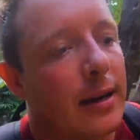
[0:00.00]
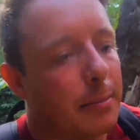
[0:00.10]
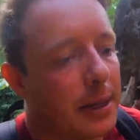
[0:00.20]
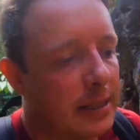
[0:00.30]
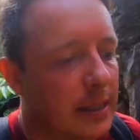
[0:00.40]

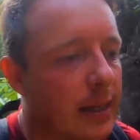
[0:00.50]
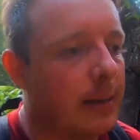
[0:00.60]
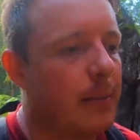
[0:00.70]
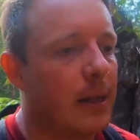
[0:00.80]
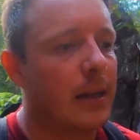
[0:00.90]
but
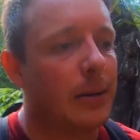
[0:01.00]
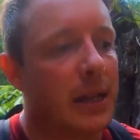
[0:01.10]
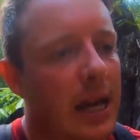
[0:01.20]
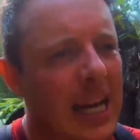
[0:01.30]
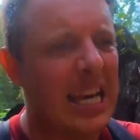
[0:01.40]
I was
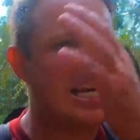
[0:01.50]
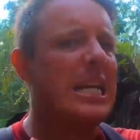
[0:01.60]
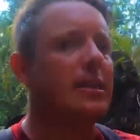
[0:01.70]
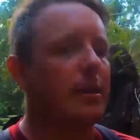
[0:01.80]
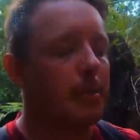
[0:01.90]
getting
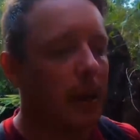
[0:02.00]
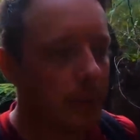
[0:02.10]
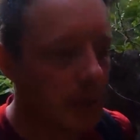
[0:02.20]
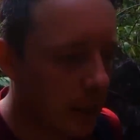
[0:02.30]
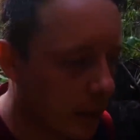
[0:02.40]
eaten by
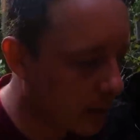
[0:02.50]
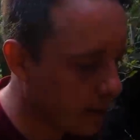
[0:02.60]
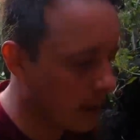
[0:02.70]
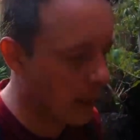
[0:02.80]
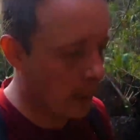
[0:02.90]

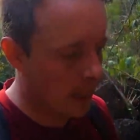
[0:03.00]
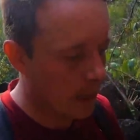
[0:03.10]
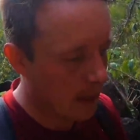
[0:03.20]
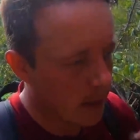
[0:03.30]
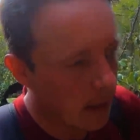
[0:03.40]
mosquitoes,
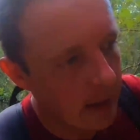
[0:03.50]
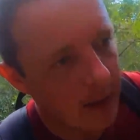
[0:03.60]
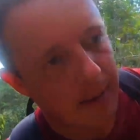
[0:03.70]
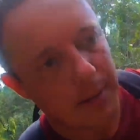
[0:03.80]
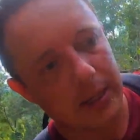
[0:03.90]

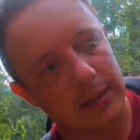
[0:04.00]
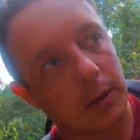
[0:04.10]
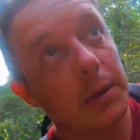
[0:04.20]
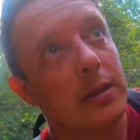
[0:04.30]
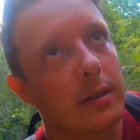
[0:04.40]
but he's
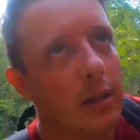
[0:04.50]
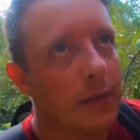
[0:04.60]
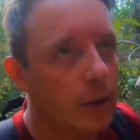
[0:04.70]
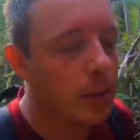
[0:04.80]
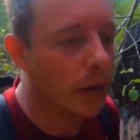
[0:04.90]
told me there's another
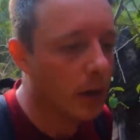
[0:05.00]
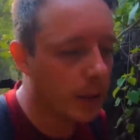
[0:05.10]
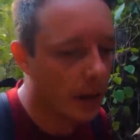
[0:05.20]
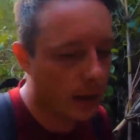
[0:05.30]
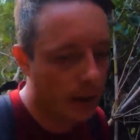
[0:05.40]
viewpoint
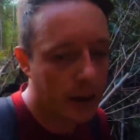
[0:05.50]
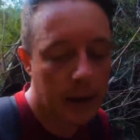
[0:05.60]
up here,